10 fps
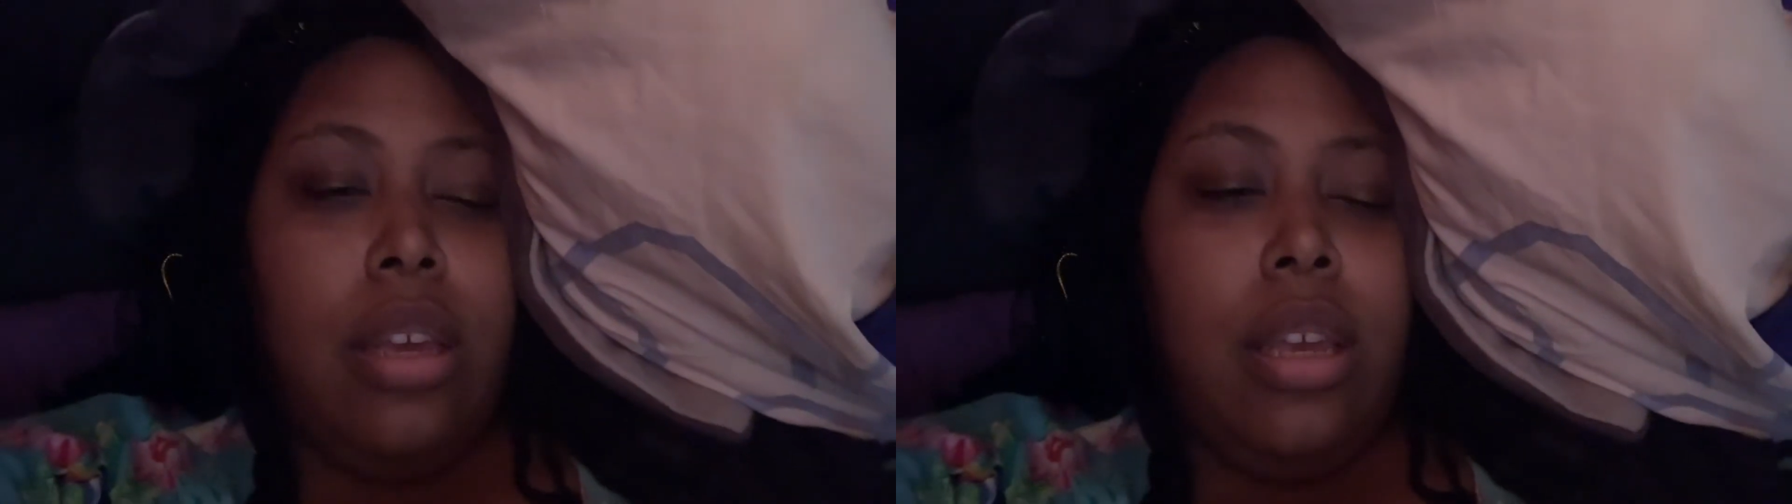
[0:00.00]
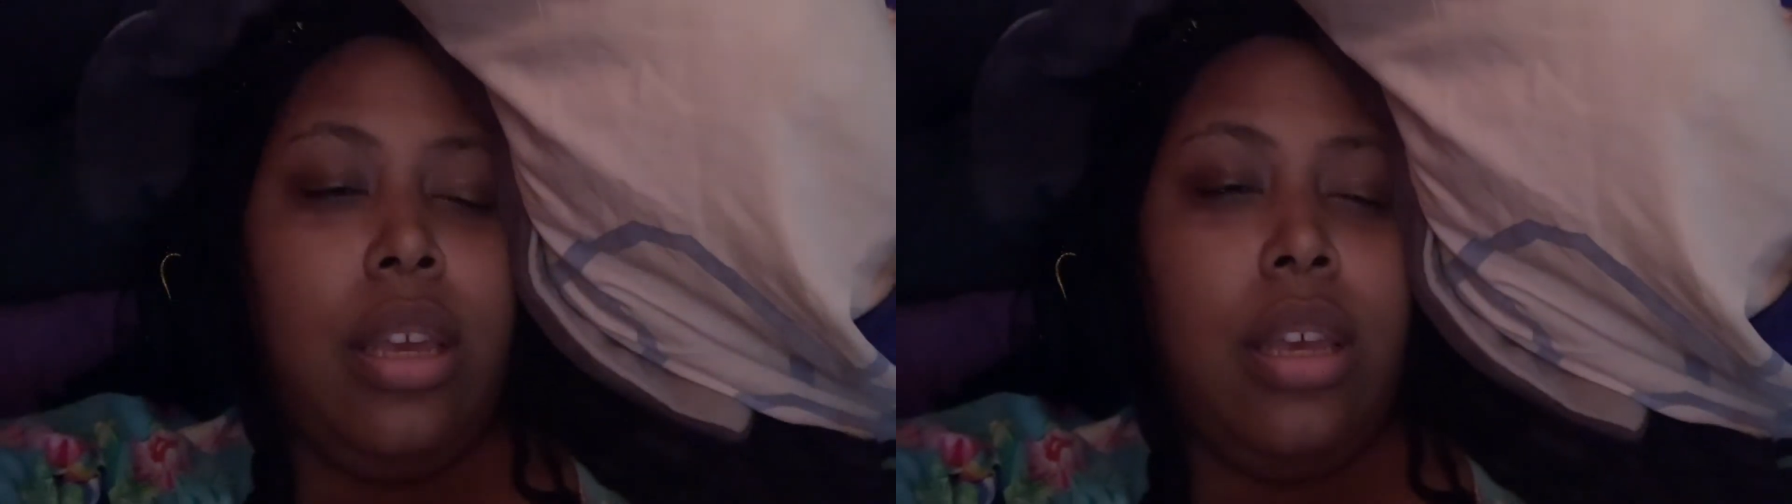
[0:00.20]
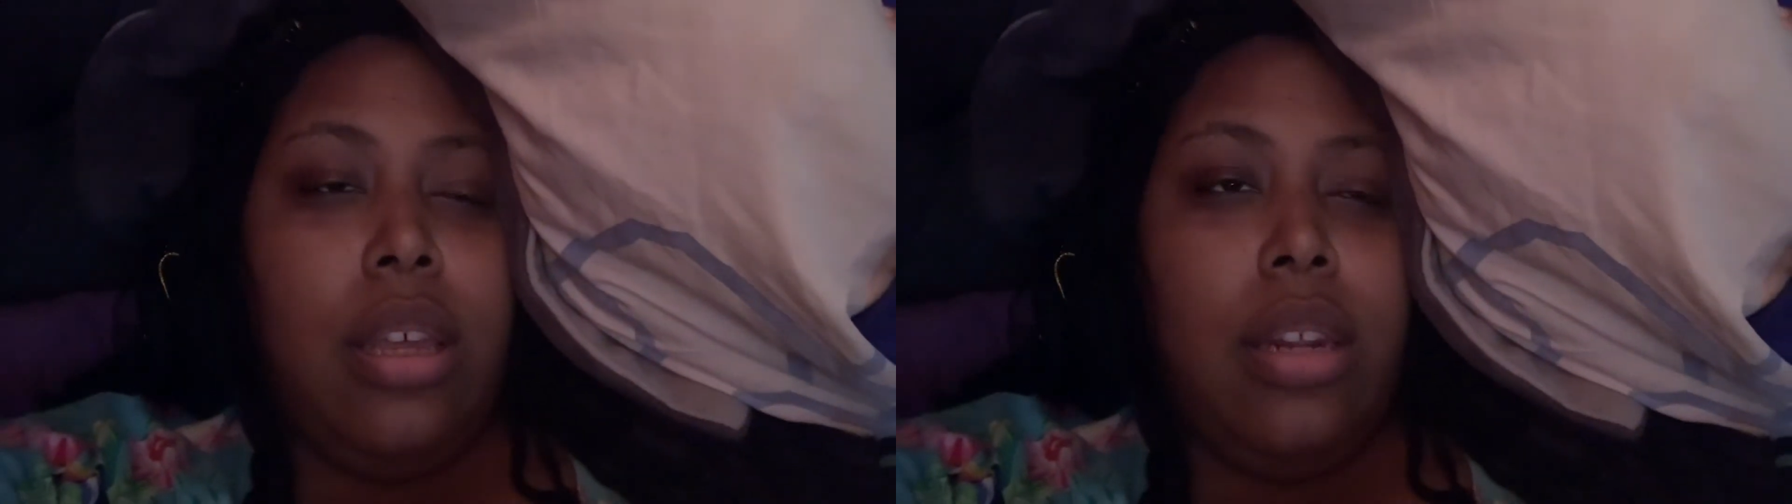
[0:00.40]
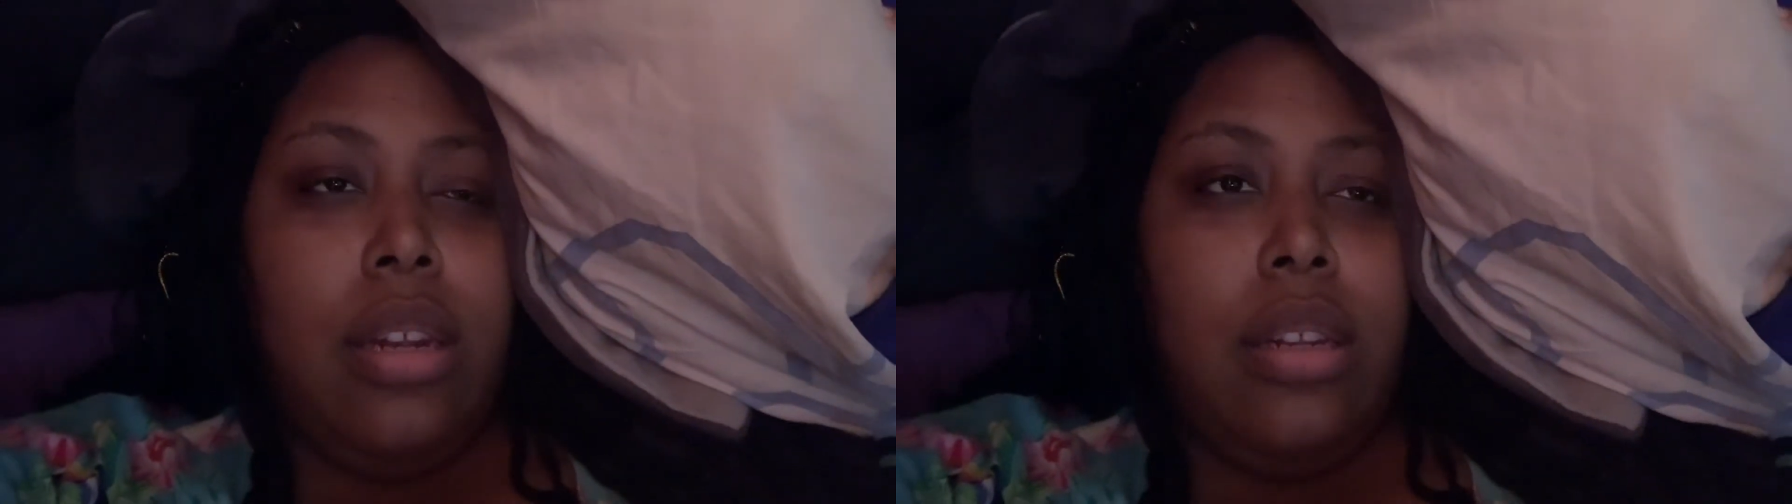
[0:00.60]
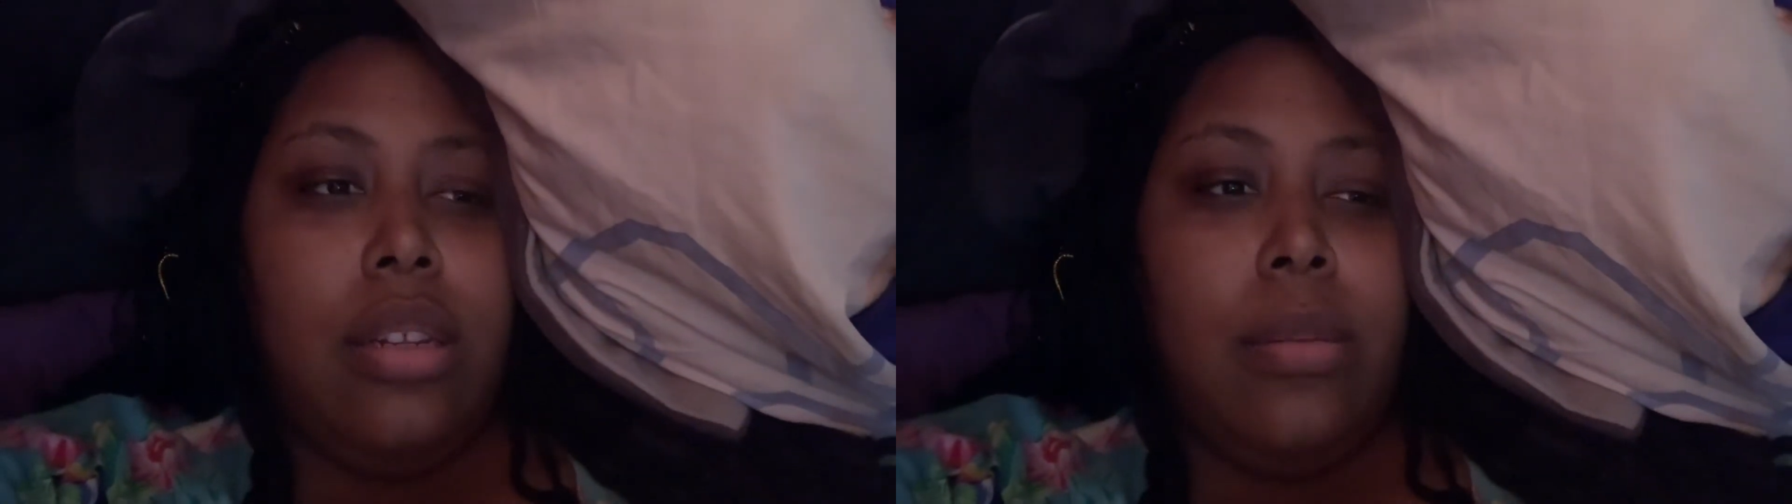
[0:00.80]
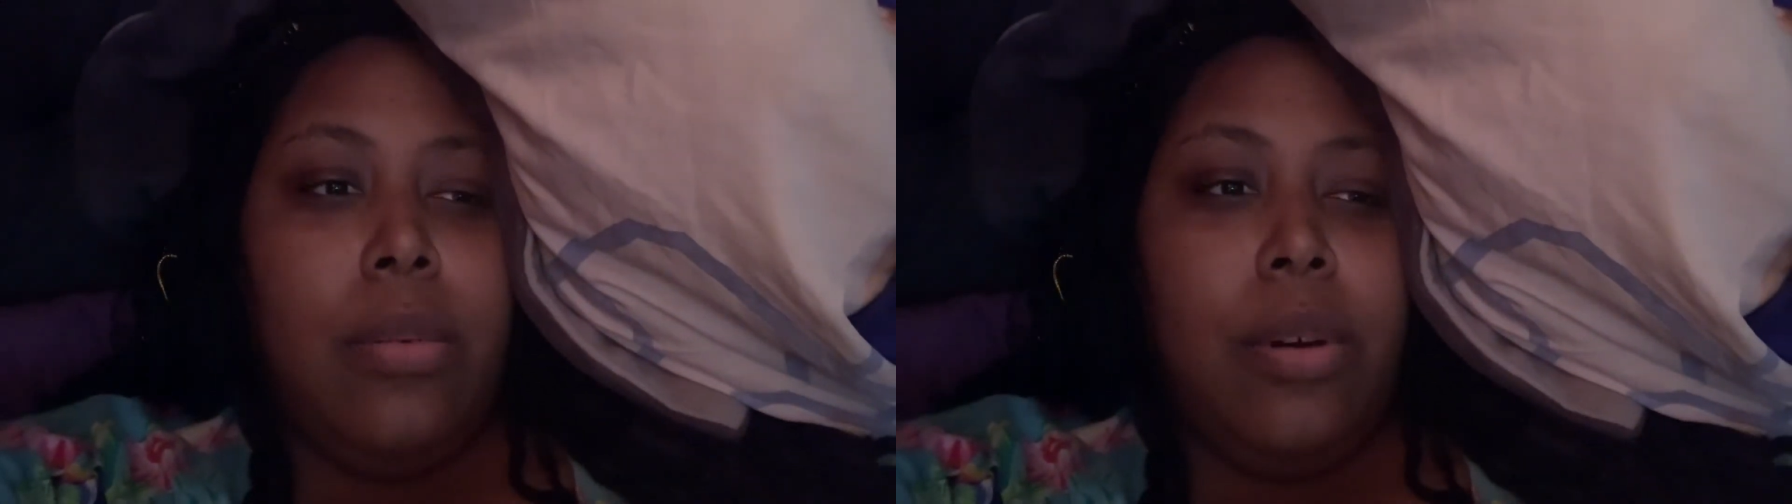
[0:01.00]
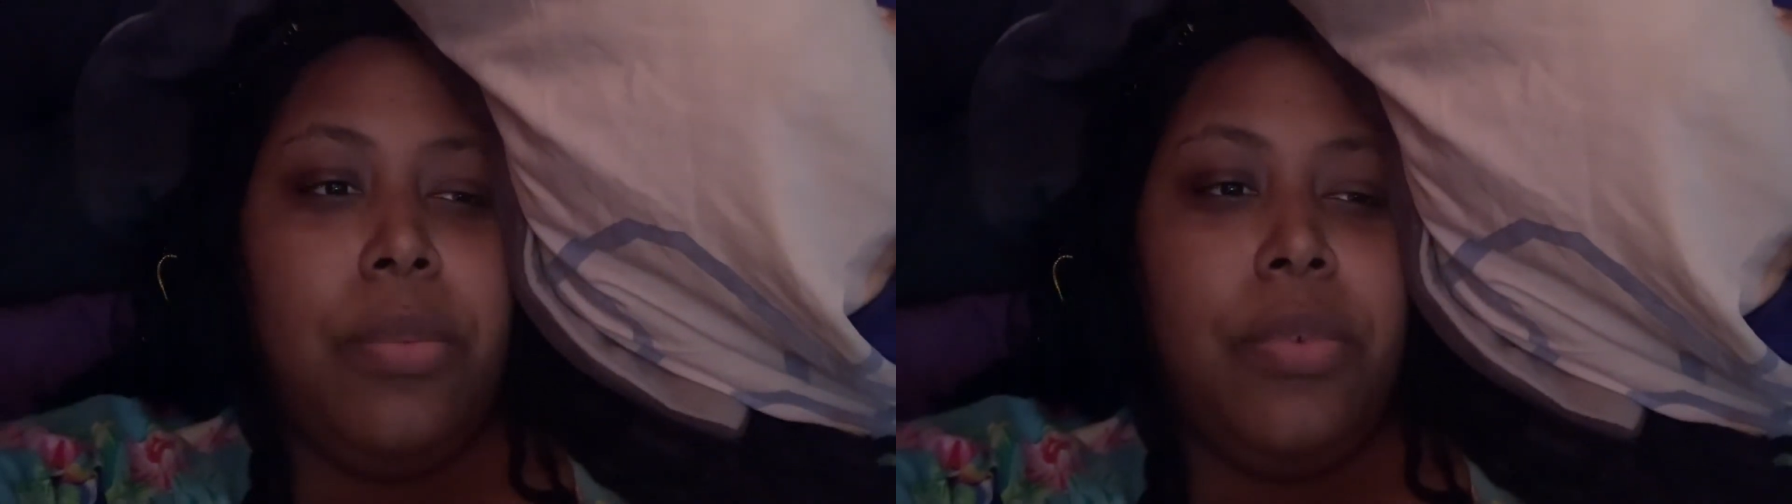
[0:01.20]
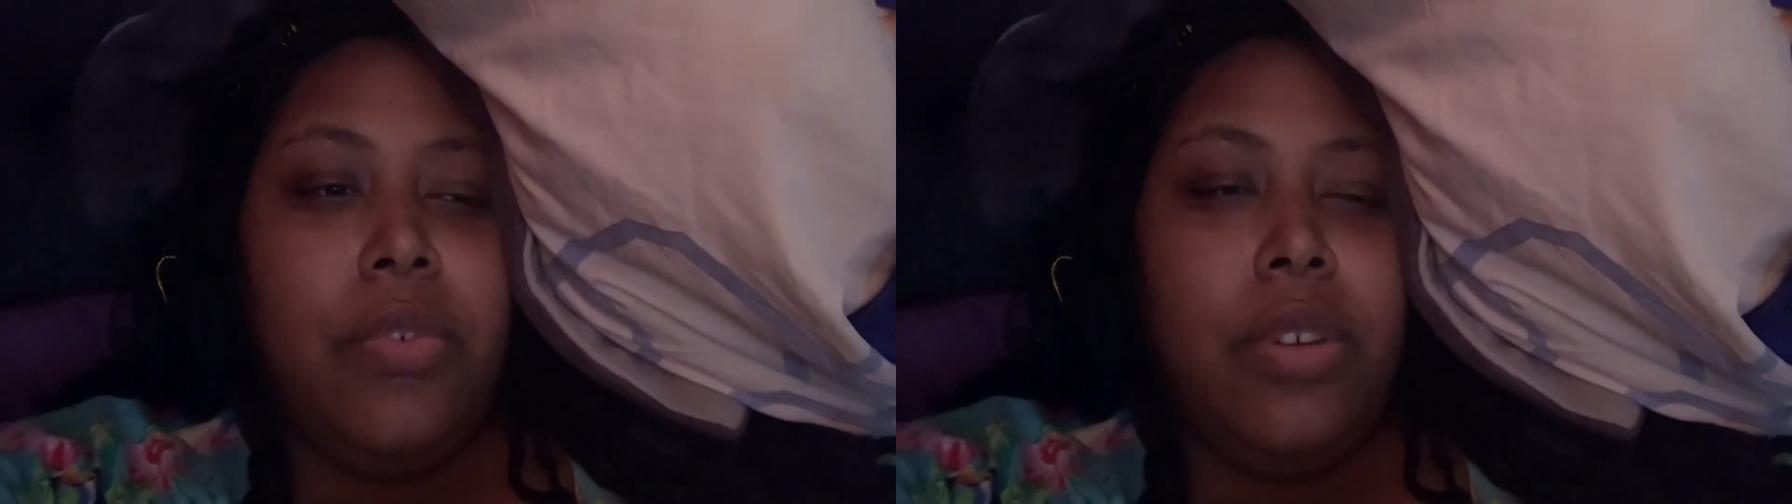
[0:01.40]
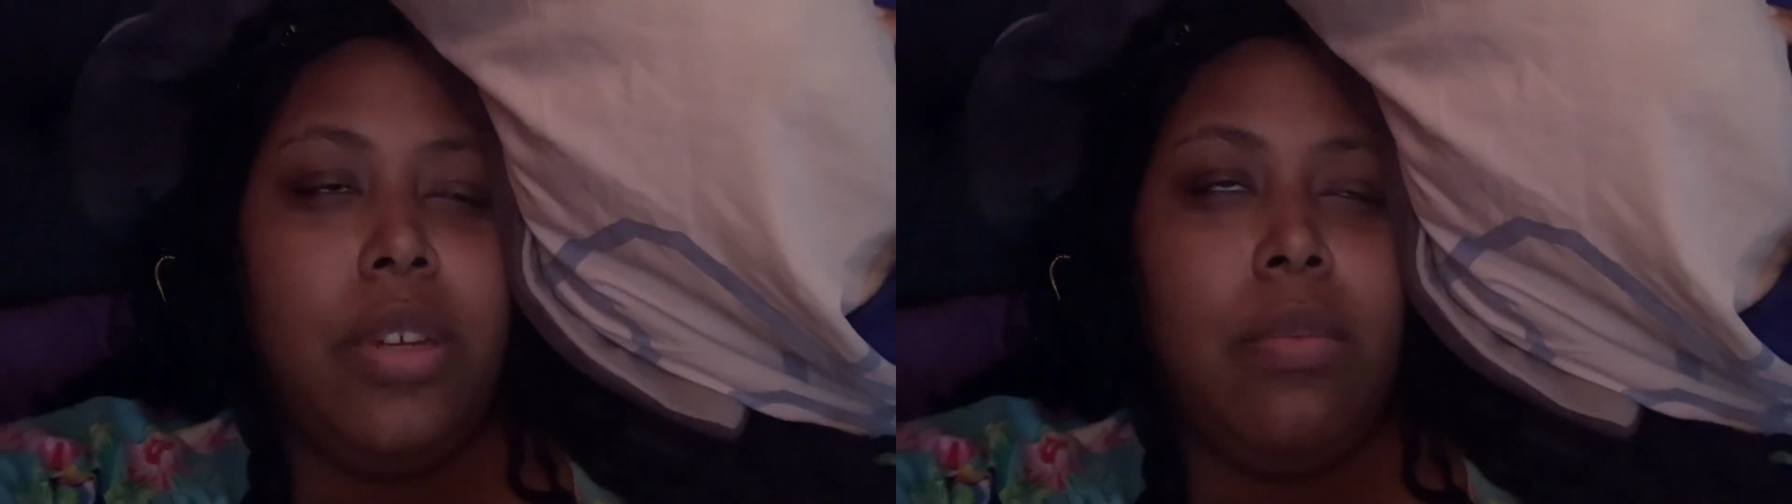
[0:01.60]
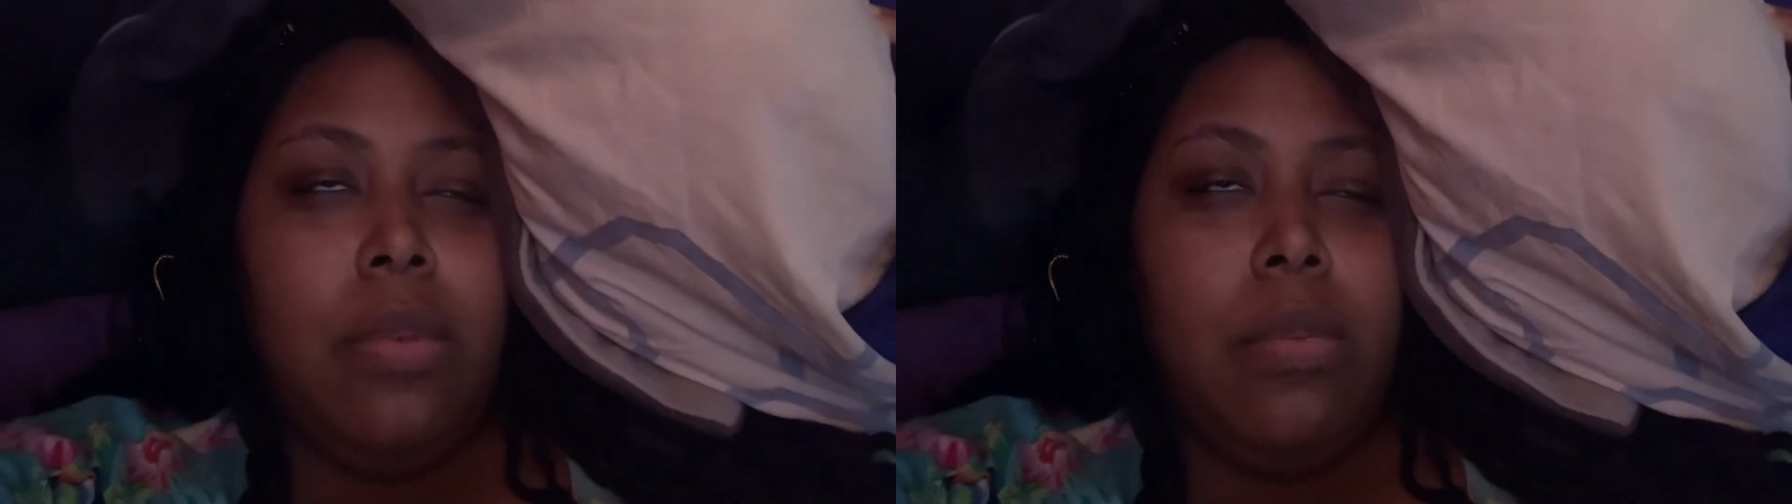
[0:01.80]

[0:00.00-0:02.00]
and I hope you forgive me,